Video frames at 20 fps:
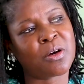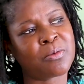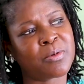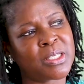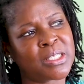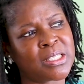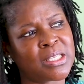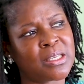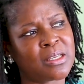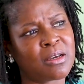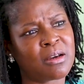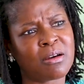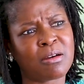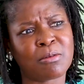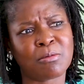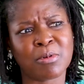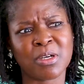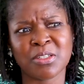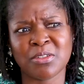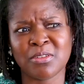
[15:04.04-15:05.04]
always say,
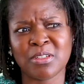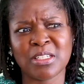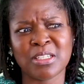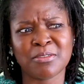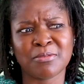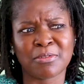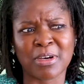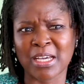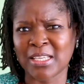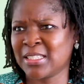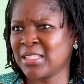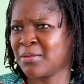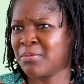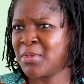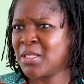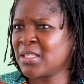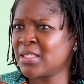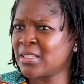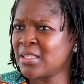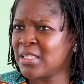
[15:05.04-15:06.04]
oh, when you need
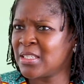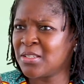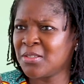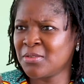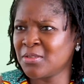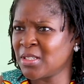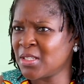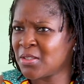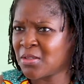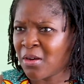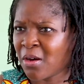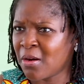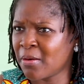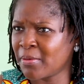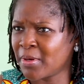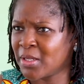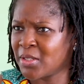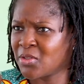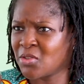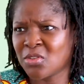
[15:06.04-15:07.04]
vitamin C, you need
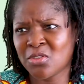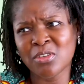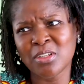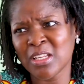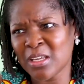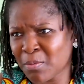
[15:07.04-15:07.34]
orange. You